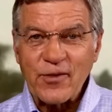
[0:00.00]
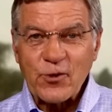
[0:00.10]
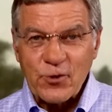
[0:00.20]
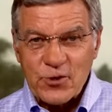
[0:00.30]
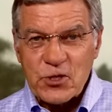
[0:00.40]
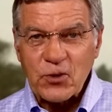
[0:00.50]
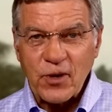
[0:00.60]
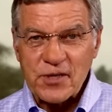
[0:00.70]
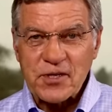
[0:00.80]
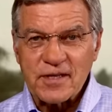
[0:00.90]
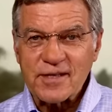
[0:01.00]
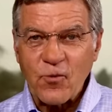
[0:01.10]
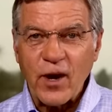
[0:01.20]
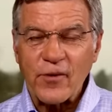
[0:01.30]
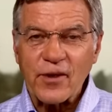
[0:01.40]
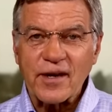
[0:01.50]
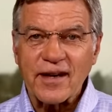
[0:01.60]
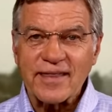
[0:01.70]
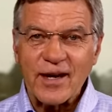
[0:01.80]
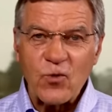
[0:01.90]
The crucial question is whether or
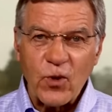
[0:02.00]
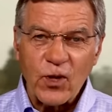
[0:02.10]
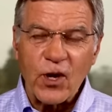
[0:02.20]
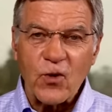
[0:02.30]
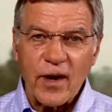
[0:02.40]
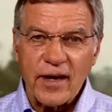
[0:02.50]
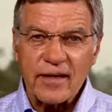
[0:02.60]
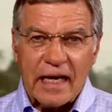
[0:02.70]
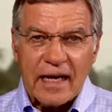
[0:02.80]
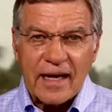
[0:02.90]
not they will go in.